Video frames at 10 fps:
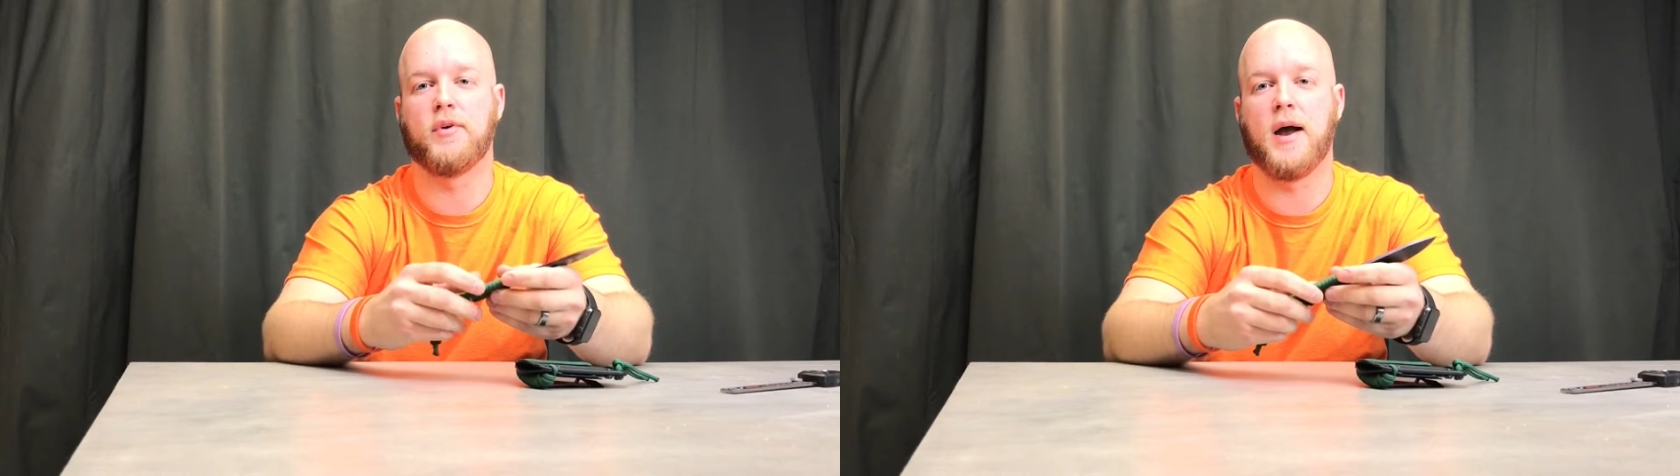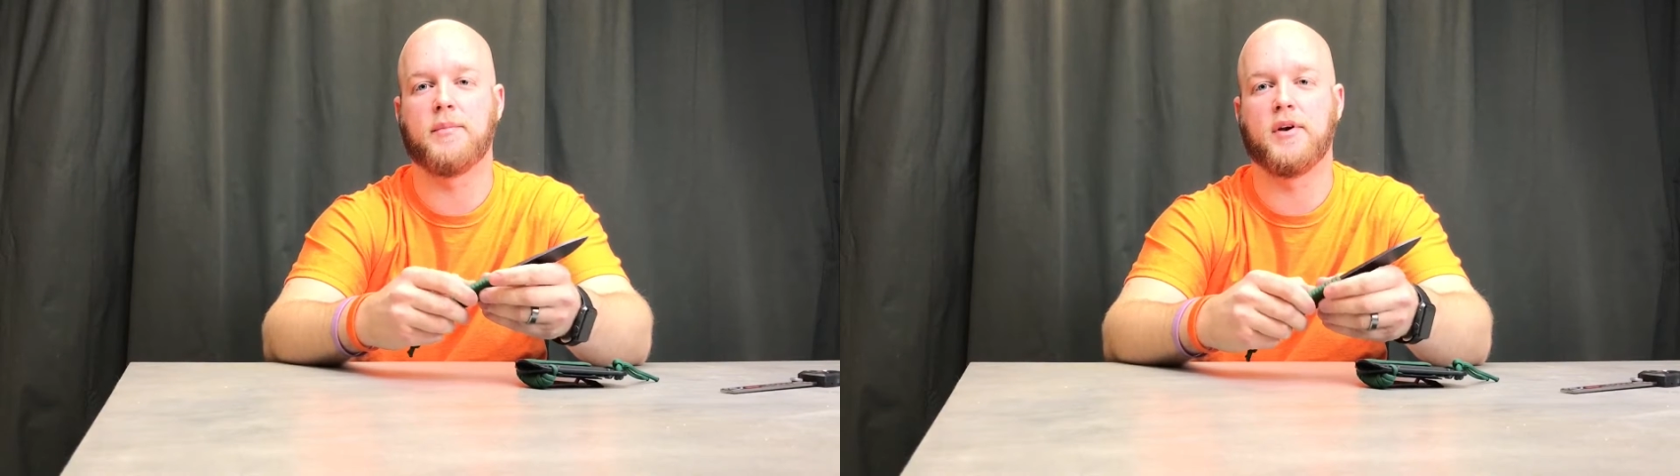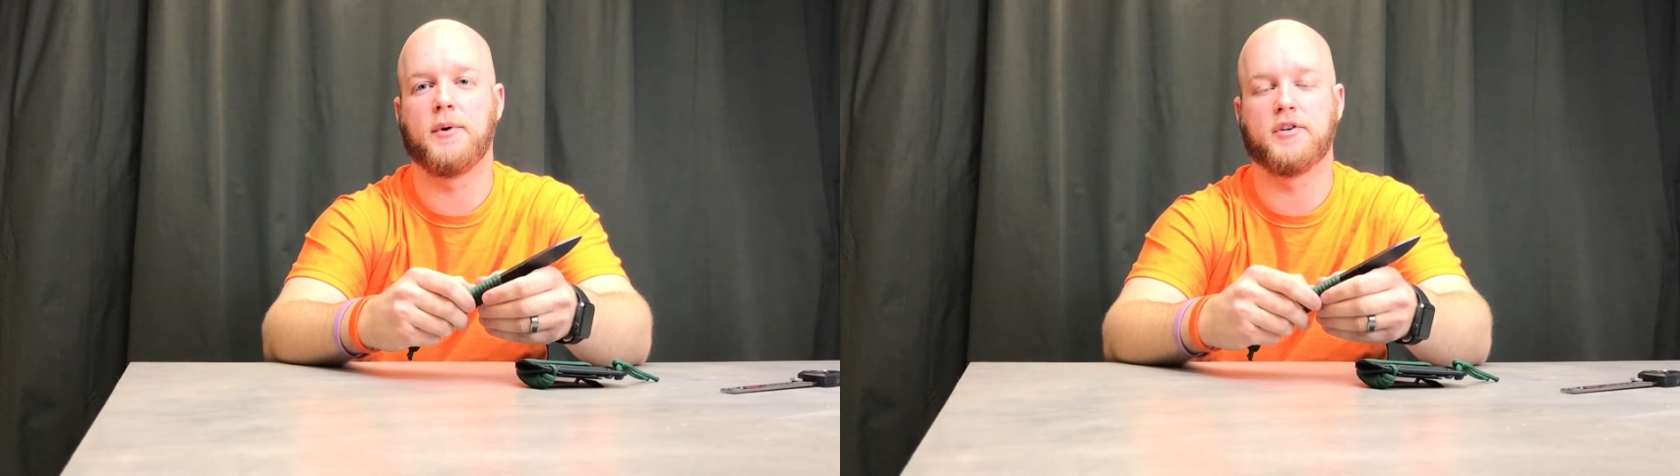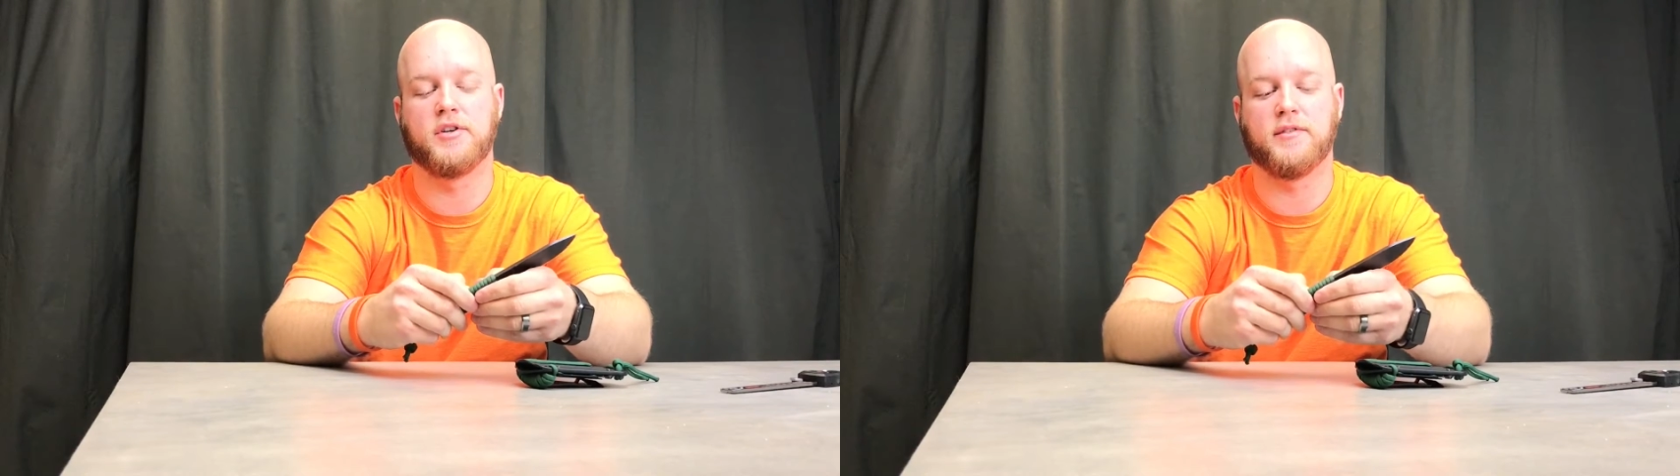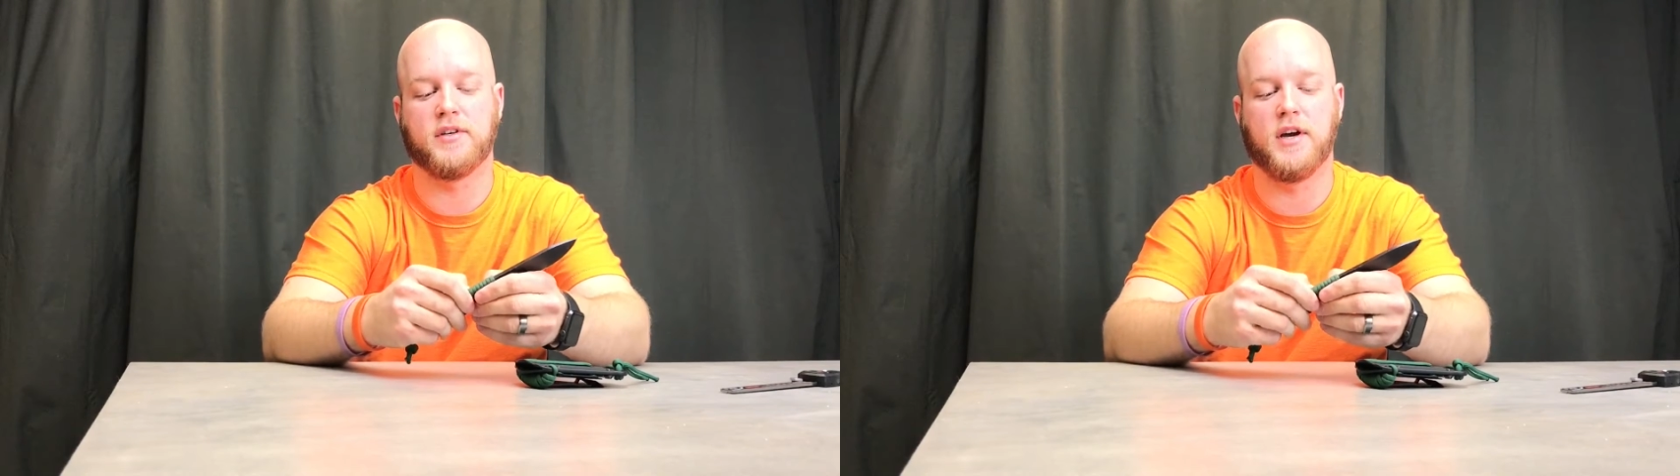wrapped it a bunch
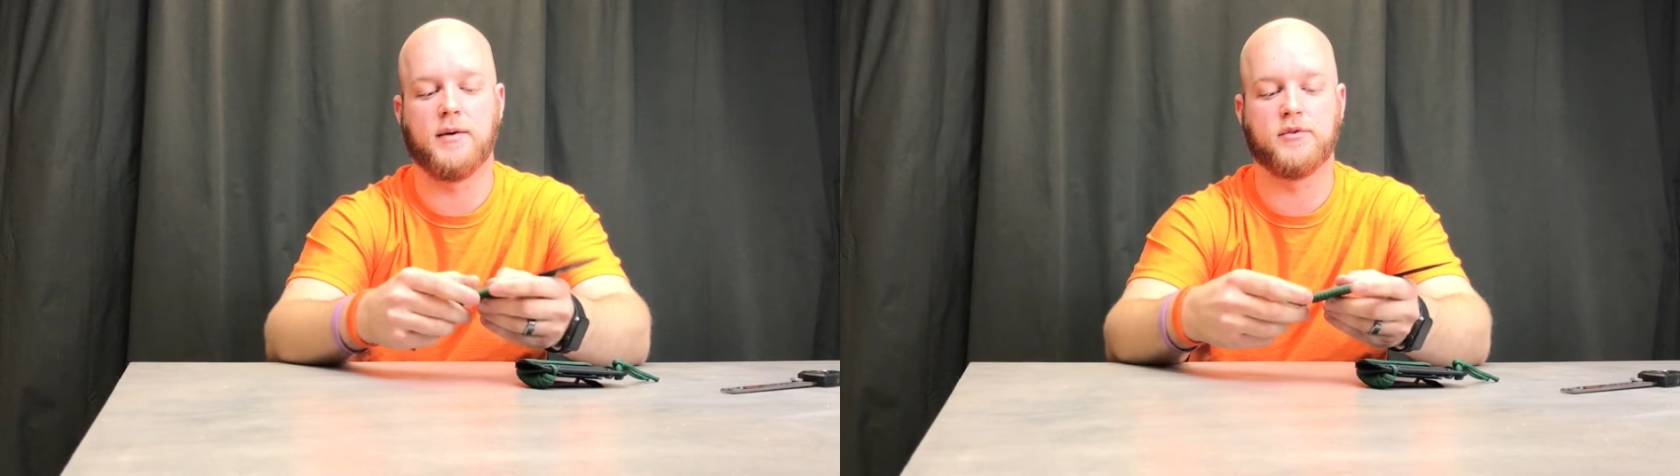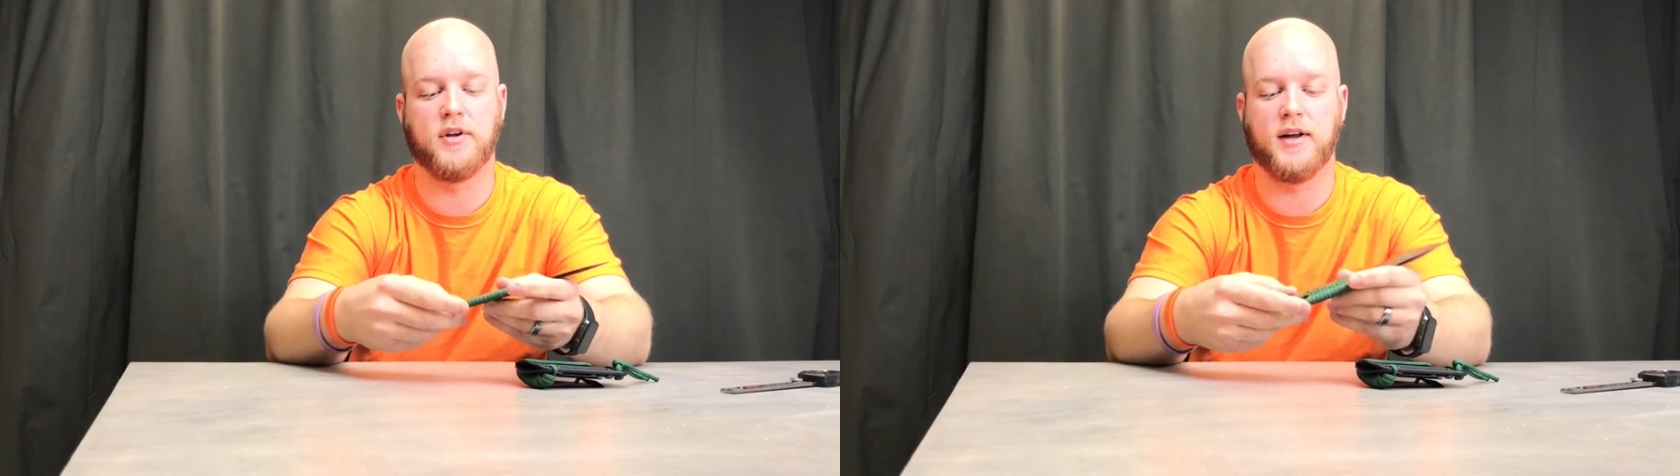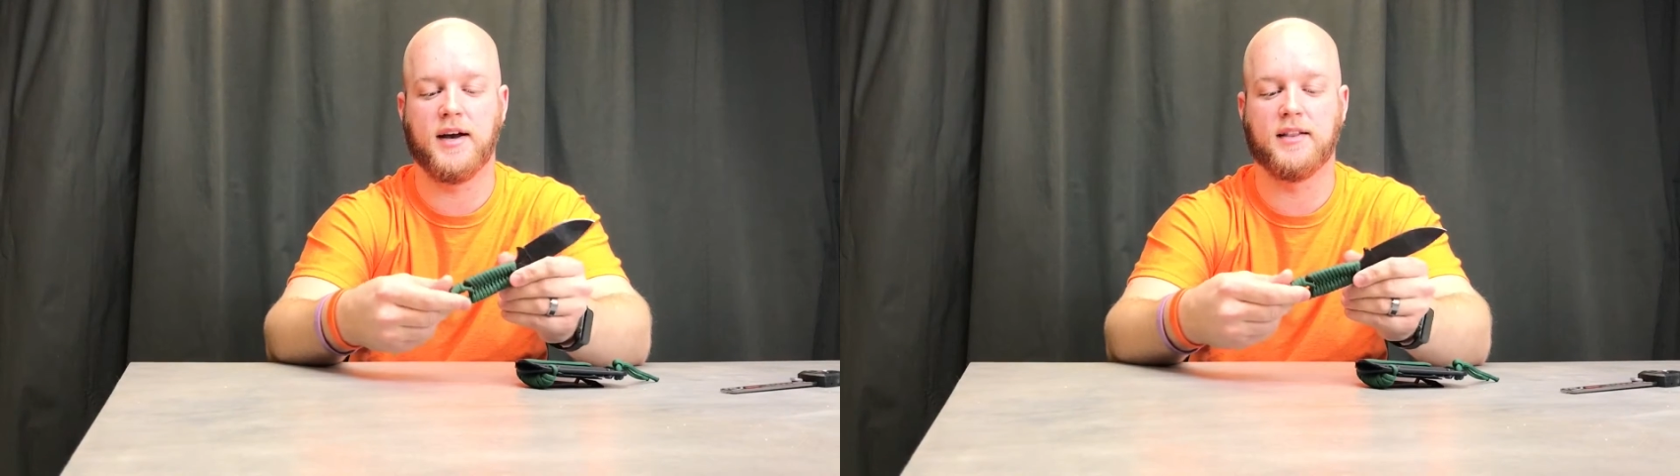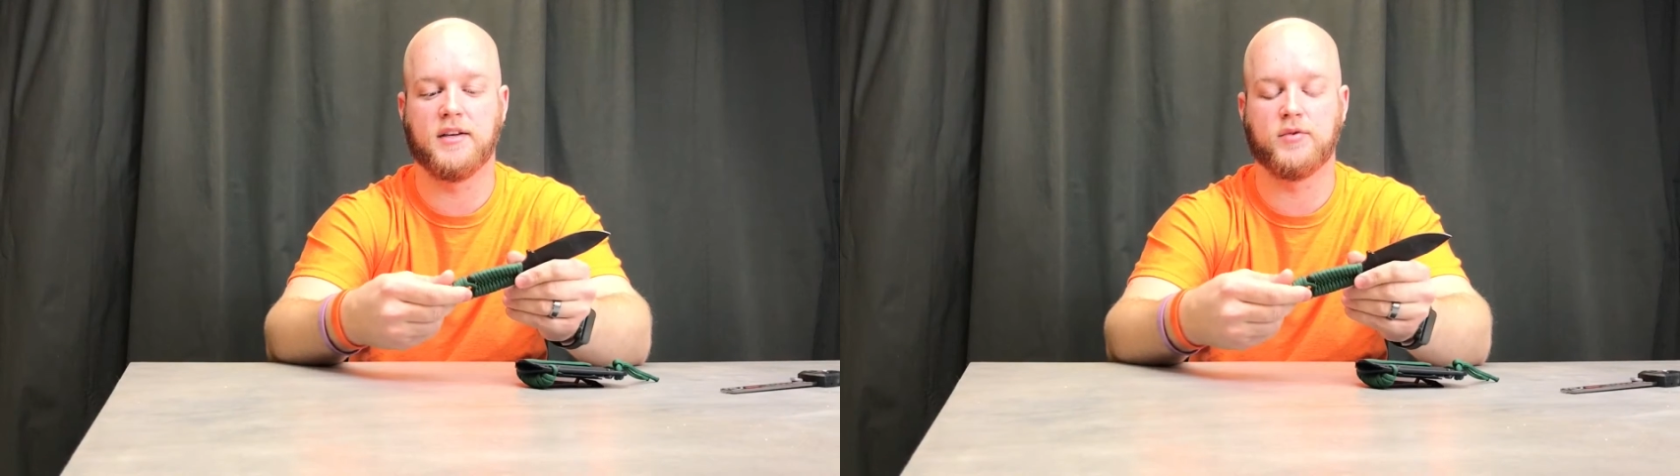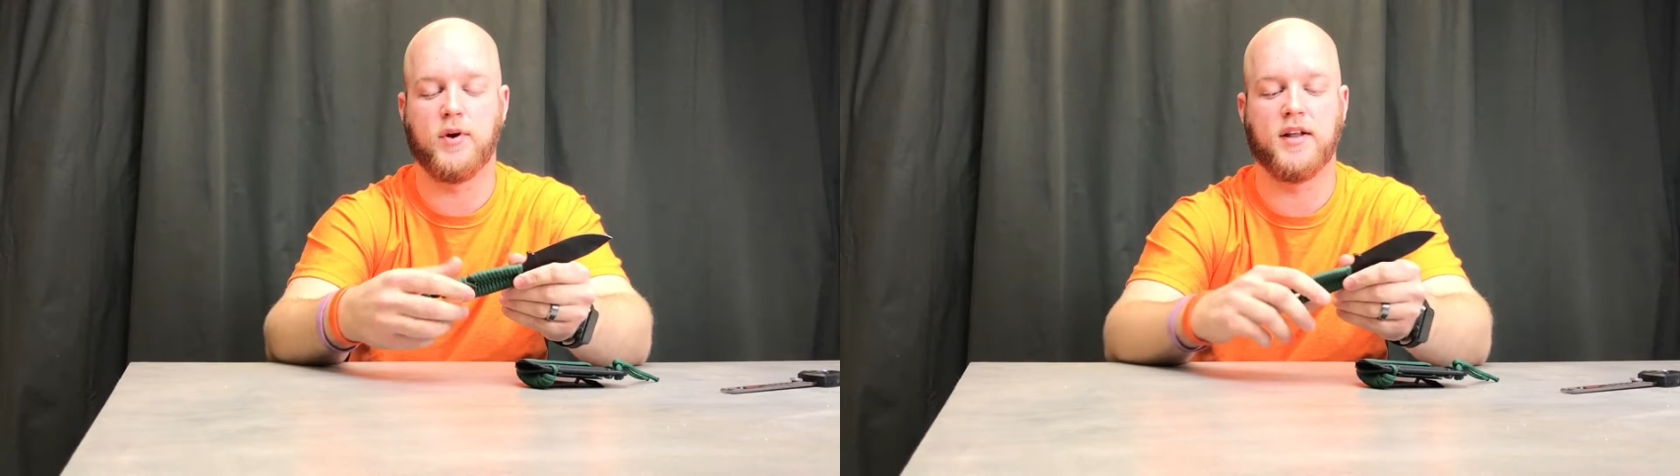of different times till I got
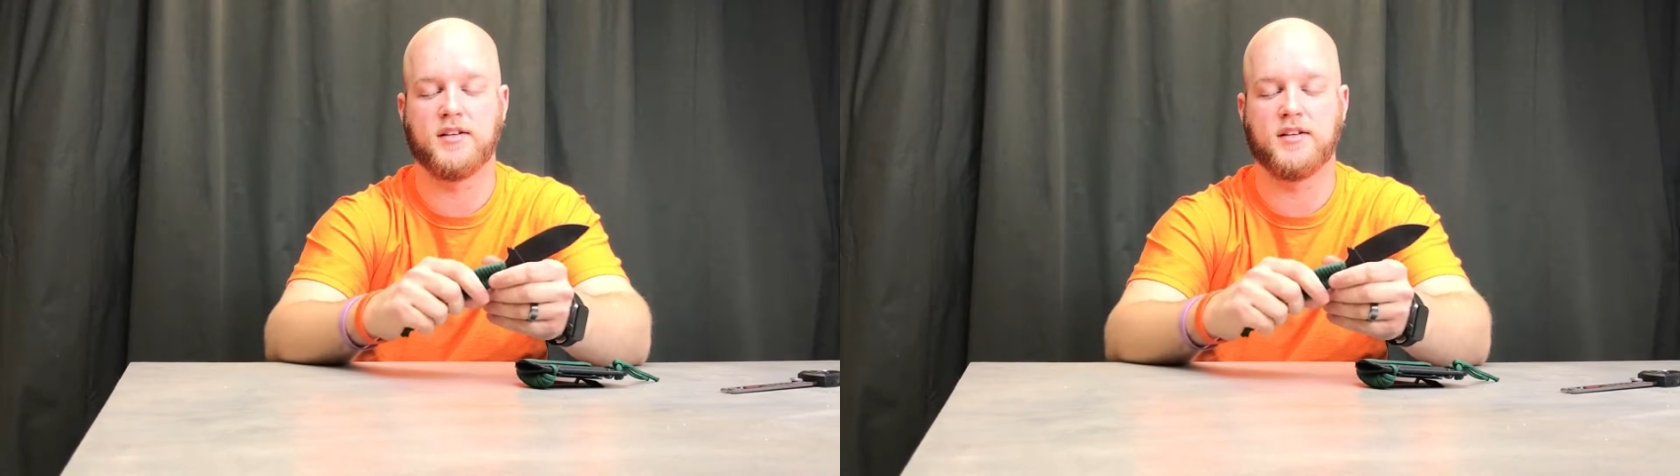this way.